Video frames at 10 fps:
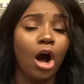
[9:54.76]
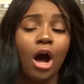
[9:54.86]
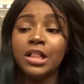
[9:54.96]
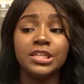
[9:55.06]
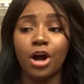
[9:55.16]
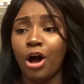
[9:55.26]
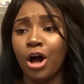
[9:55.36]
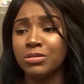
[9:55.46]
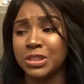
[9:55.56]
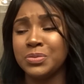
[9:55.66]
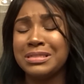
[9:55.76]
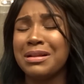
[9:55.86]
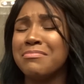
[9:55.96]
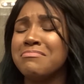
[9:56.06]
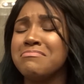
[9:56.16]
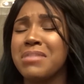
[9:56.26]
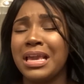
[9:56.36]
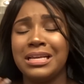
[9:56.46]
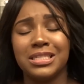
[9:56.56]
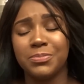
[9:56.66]
All in all, this was an
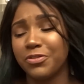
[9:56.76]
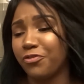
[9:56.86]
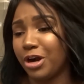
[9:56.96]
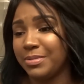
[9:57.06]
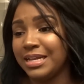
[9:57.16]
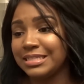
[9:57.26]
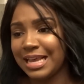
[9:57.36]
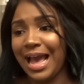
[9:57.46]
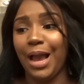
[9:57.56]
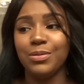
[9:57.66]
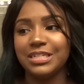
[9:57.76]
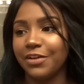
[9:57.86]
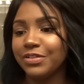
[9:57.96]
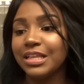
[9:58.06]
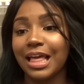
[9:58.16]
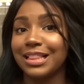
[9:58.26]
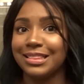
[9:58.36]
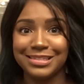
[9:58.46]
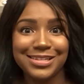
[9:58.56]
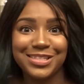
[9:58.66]
amazing performance. performance. I would definitely like
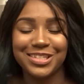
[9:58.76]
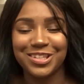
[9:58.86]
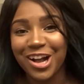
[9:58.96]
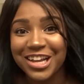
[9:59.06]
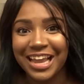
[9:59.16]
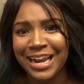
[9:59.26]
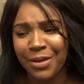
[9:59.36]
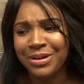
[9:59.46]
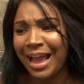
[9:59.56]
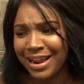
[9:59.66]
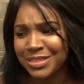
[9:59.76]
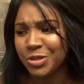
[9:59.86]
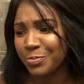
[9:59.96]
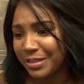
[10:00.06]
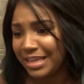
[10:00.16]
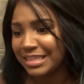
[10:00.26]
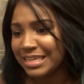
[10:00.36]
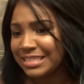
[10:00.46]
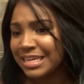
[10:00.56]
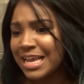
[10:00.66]
listen to the song again. I would add it to a
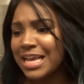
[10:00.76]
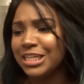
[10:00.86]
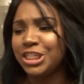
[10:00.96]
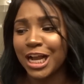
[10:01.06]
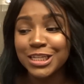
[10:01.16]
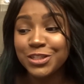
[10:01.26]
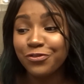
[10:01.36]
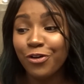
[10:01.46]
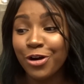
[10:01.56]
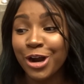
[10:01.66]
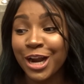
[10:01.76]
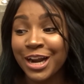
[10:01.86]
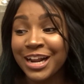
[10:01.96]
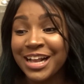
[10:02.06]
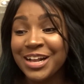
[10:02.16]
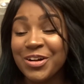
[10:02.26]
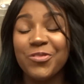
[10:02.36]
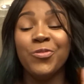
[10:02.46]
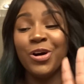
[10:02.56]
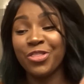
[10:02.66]
playlist just for,
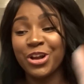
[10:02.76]
well,